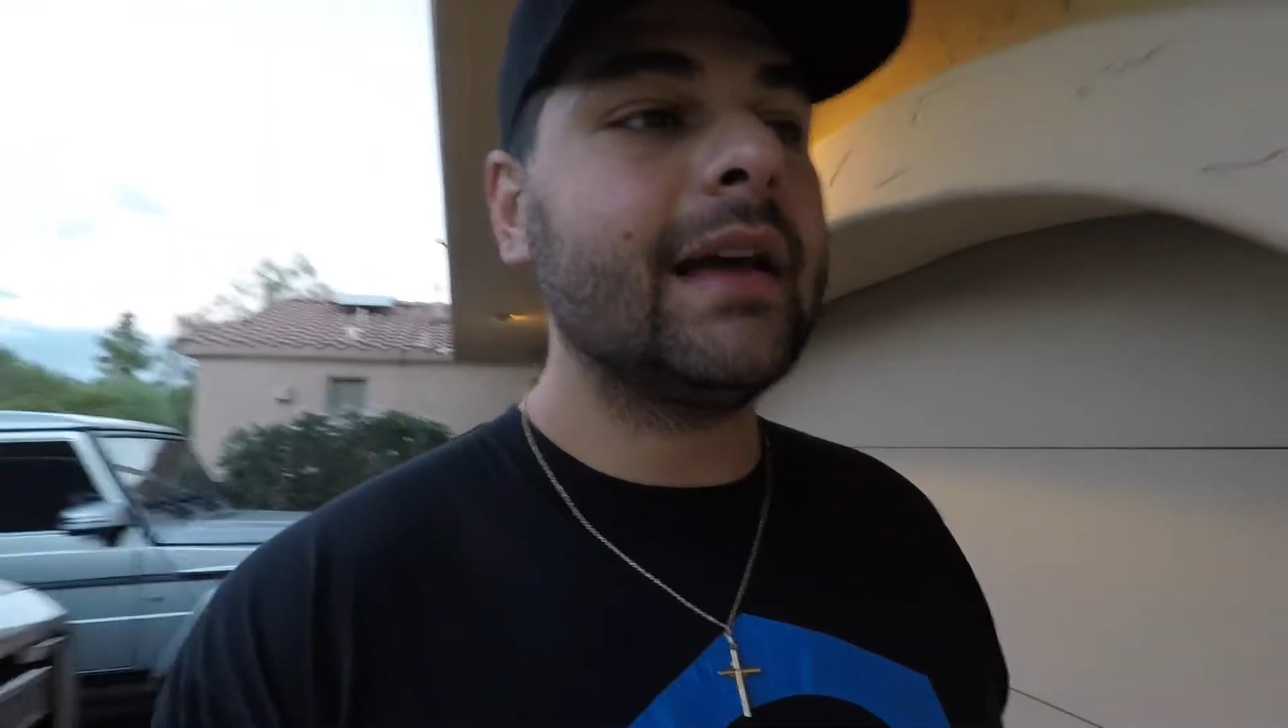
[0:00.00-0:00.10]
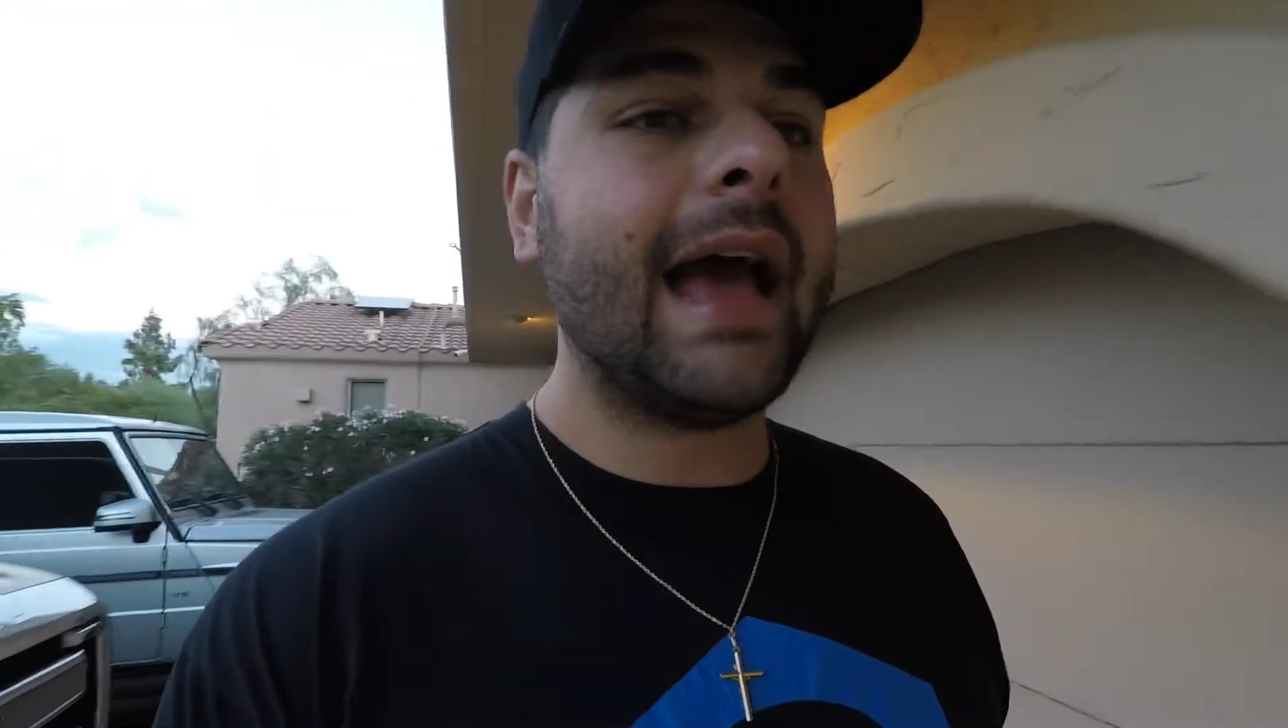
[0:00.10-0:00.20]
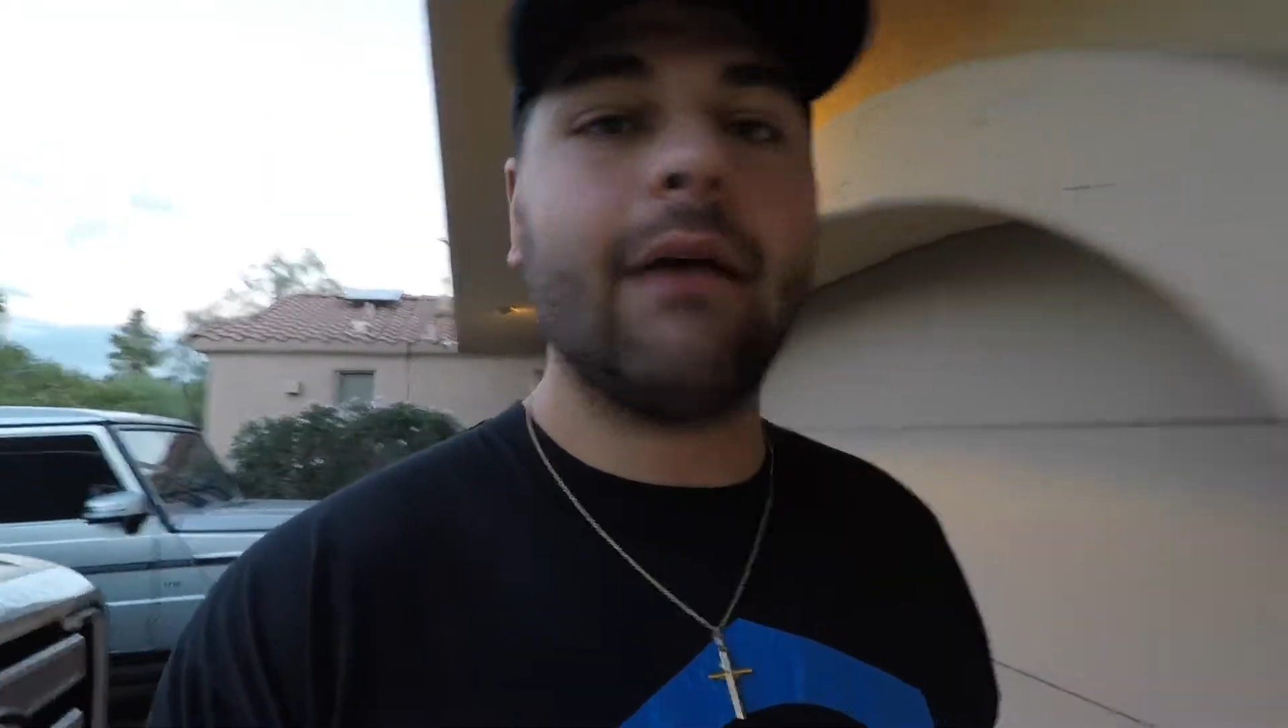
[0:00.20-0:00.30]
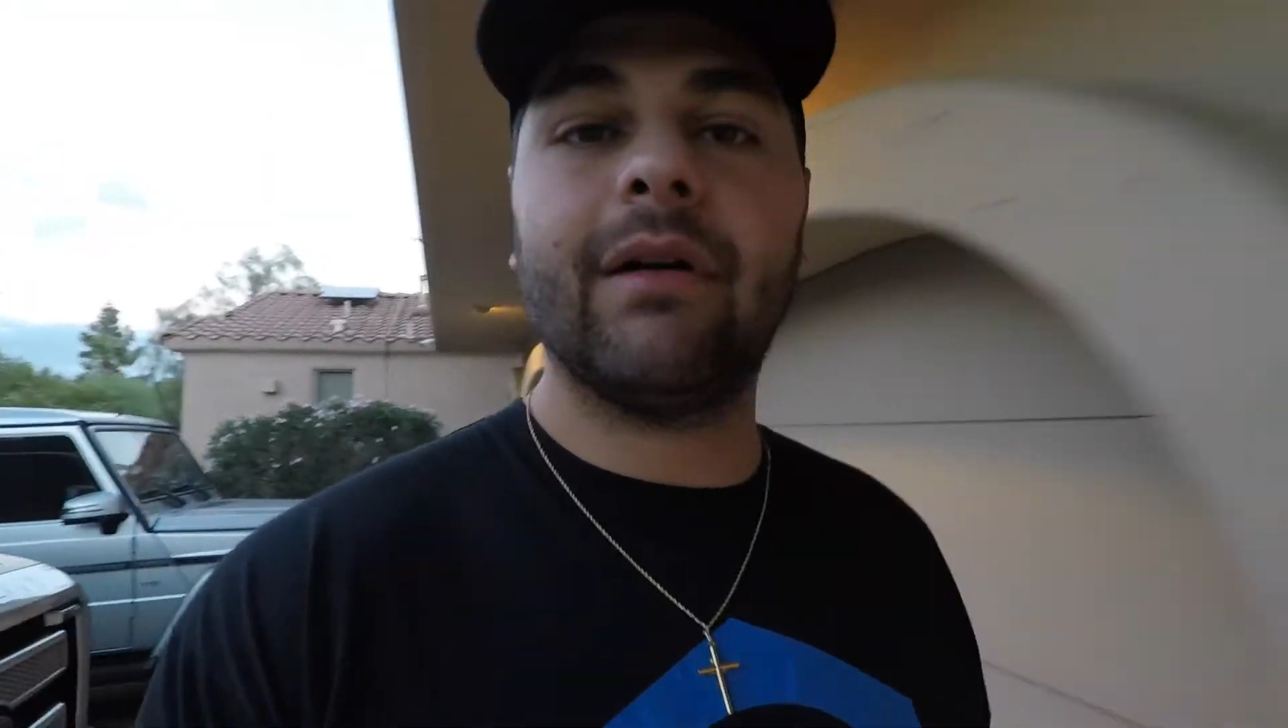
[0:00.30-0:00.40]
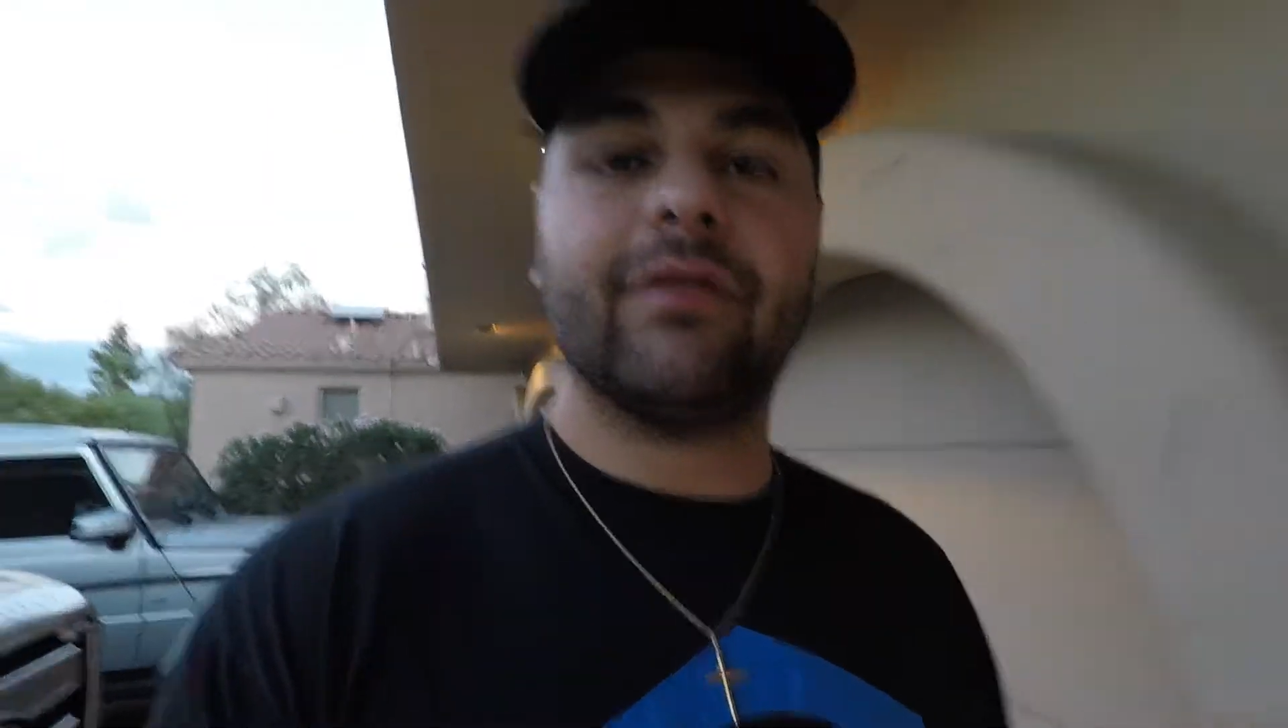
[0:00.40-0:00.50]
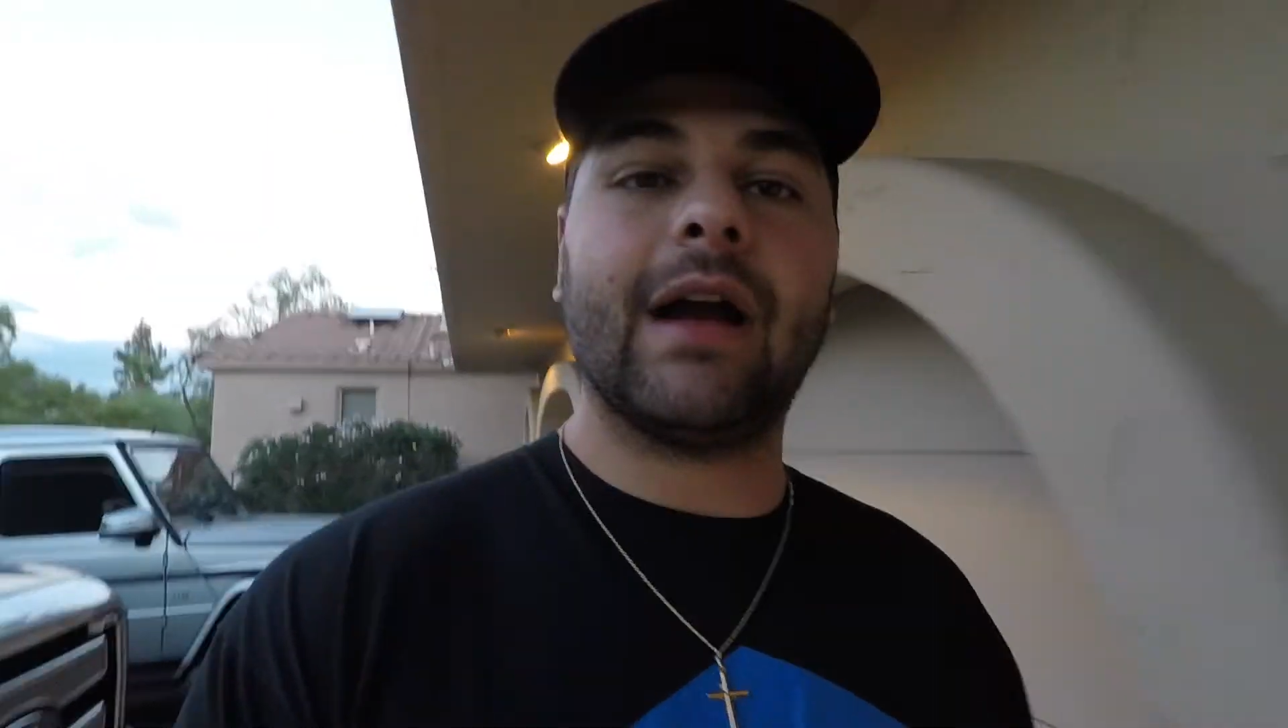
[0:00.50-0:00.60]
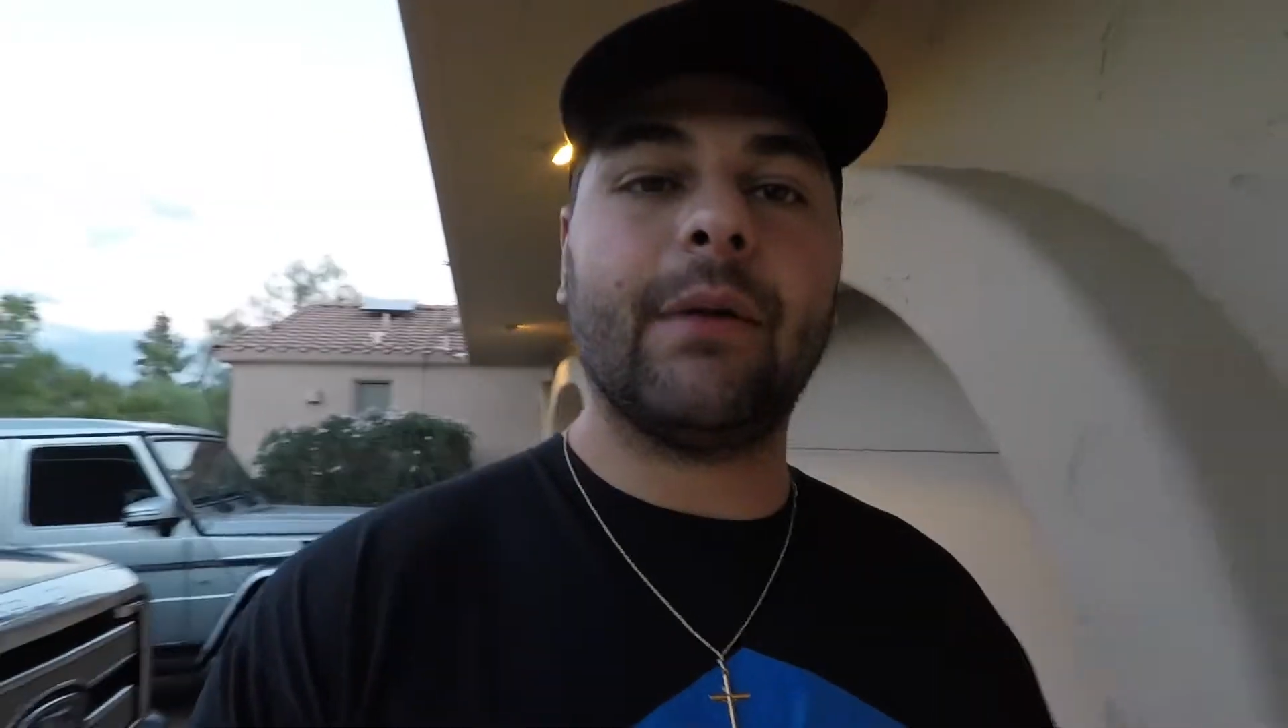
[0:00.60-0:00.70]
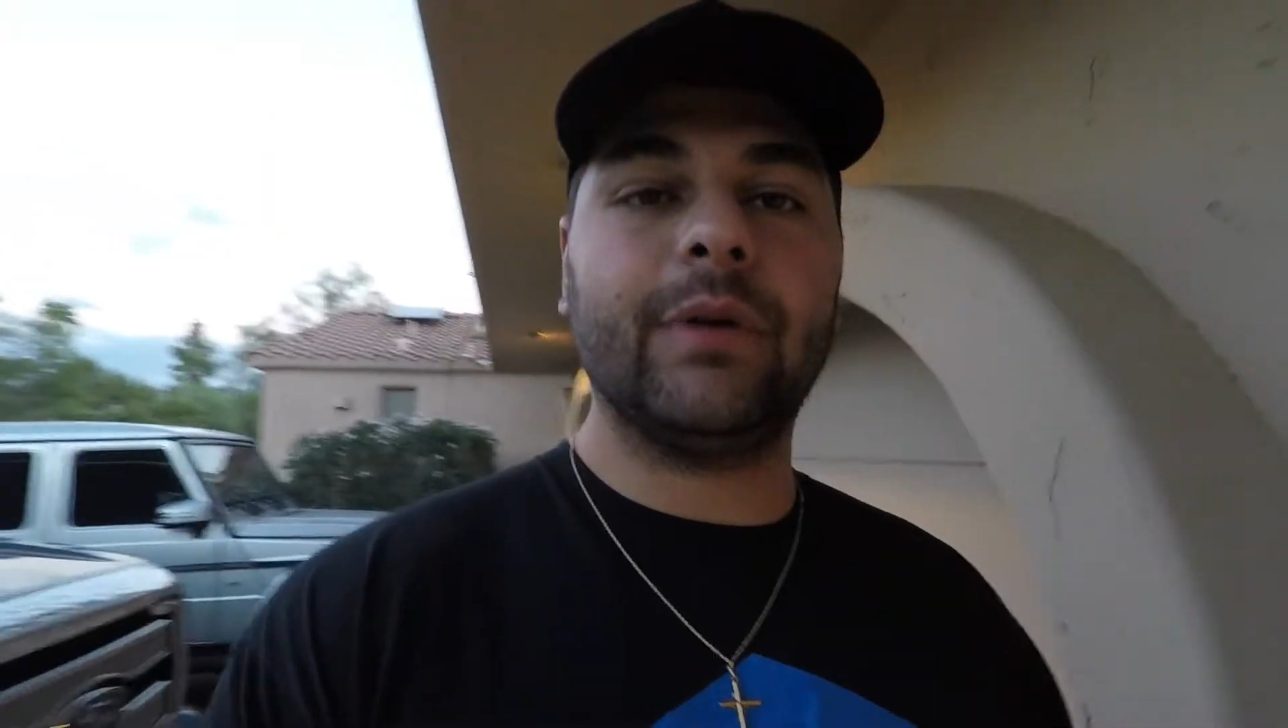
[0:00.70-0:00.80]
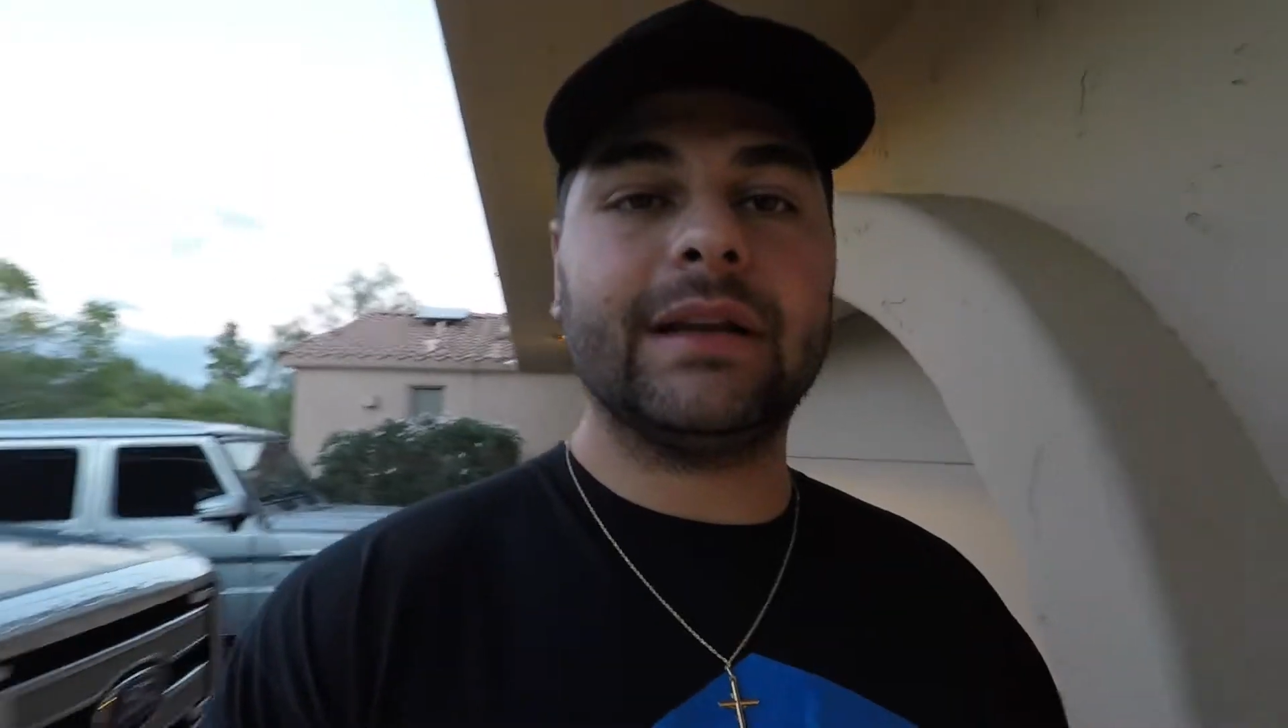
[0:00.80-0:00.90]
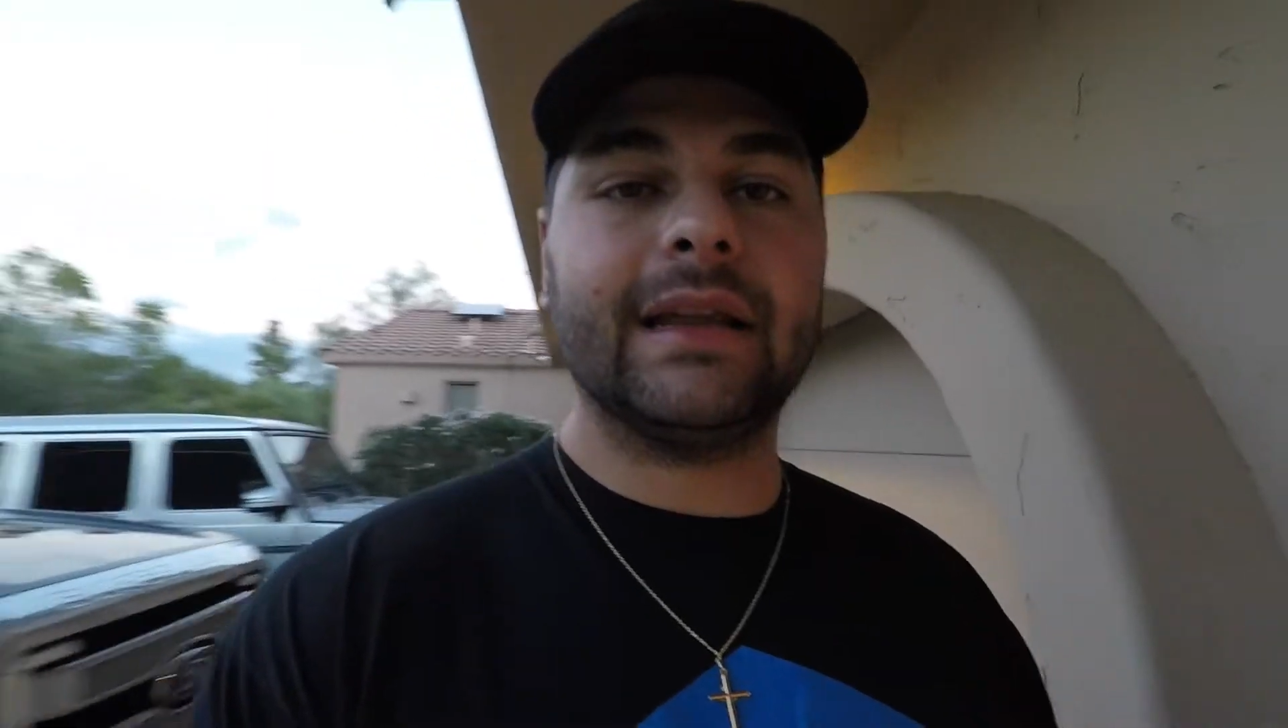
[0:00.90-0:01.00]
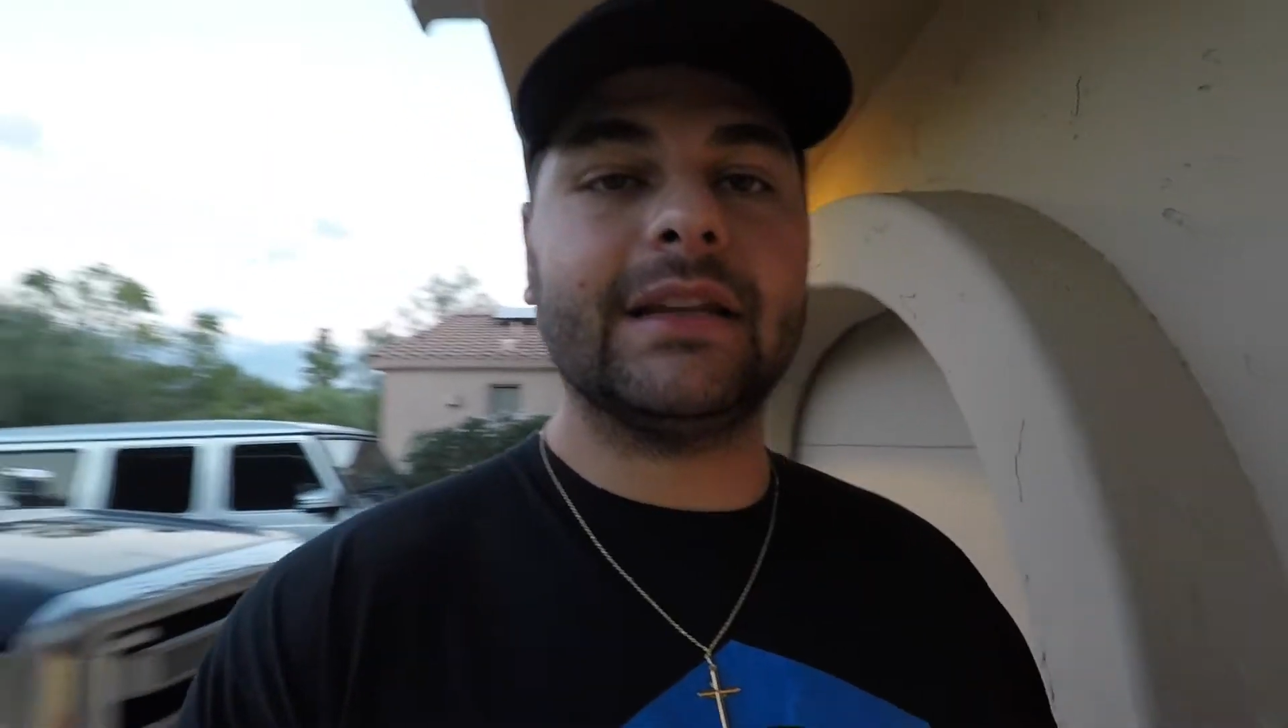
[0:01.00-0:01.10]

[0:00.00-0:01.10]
However, I wouldn't get